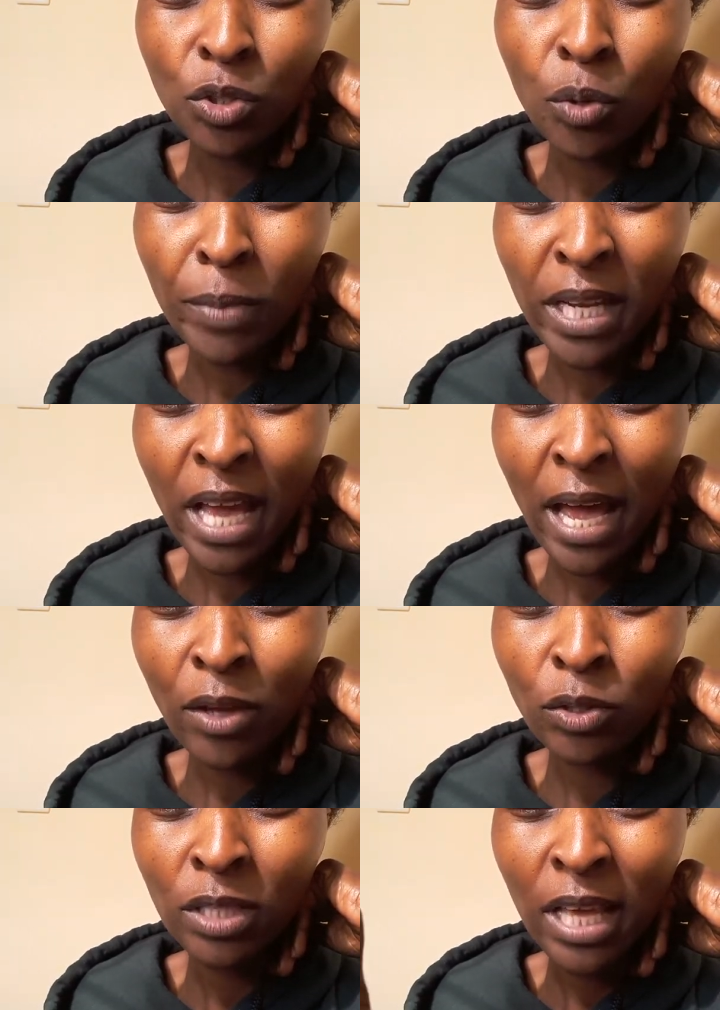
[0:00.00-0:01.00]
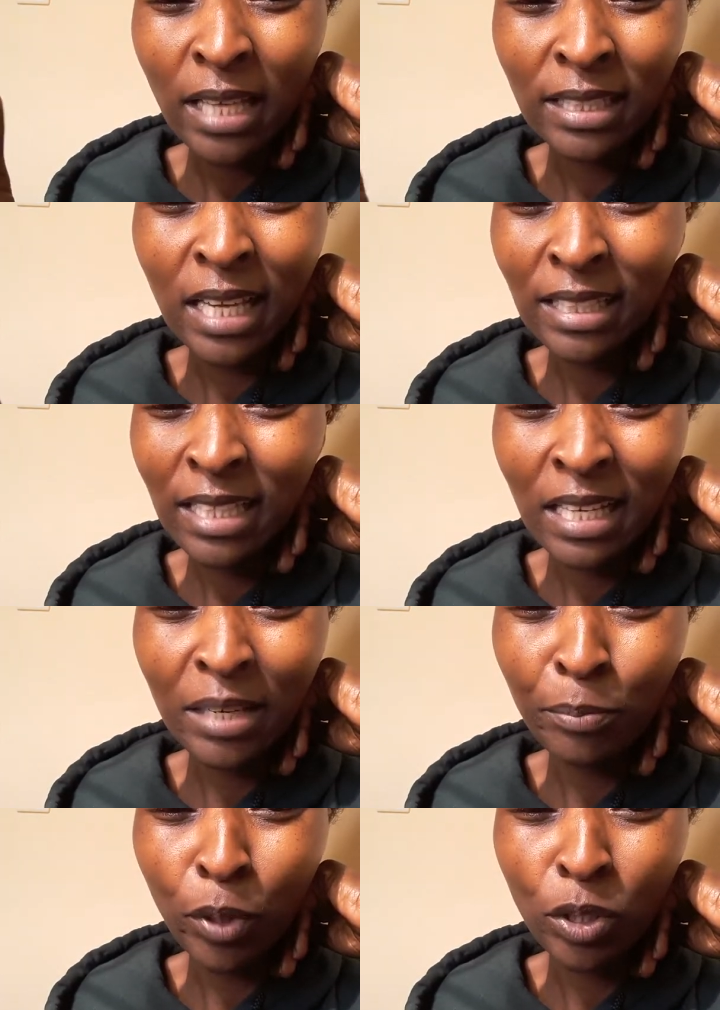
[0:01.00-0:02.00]
so many aisles, they are just
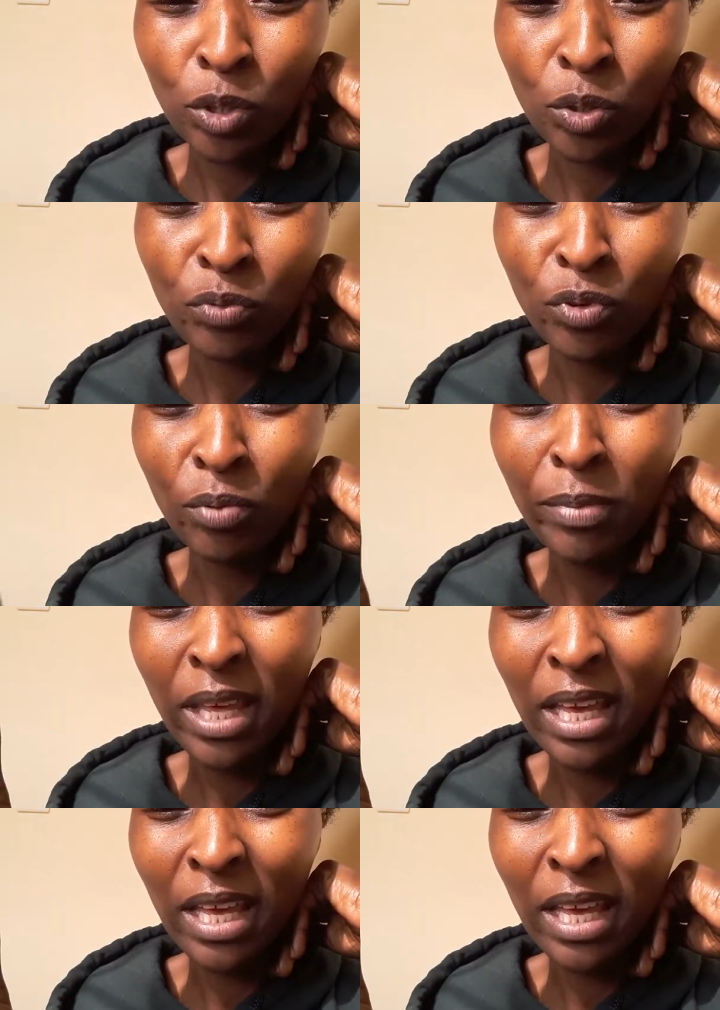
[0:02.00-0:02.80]
selling poison, from